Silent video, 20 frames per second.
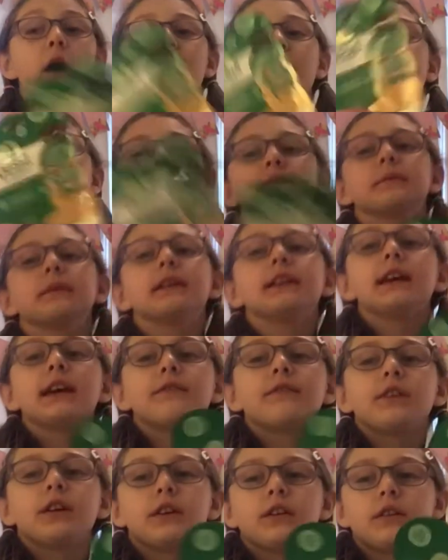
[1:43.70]
this one,
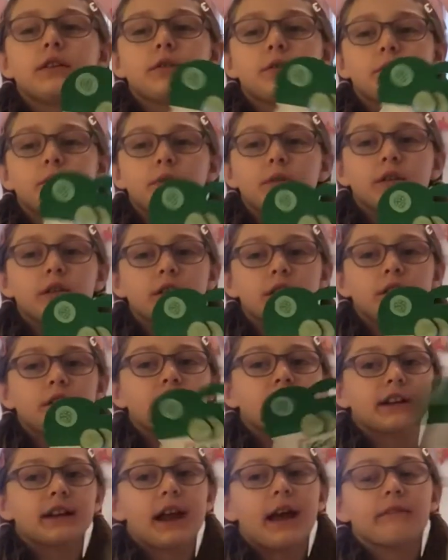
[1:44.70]
if you
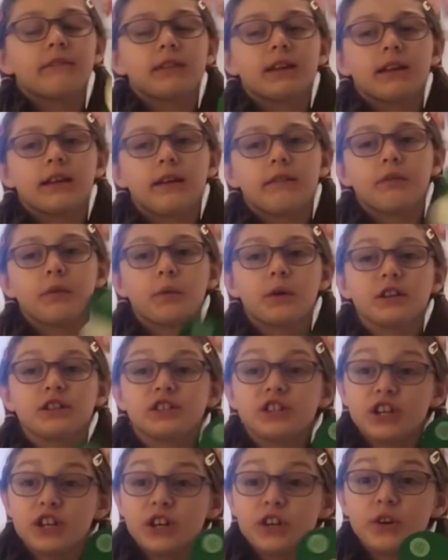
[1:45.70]
want
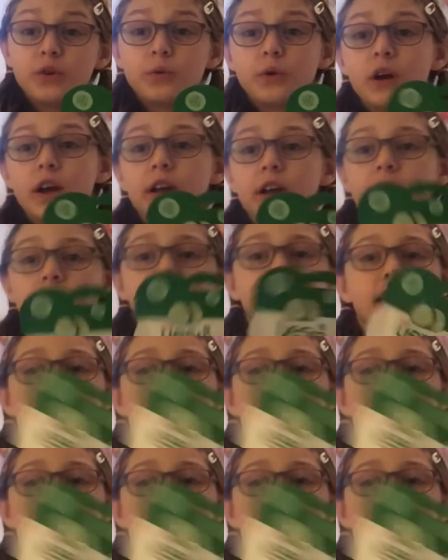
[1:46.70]
two, you're gonna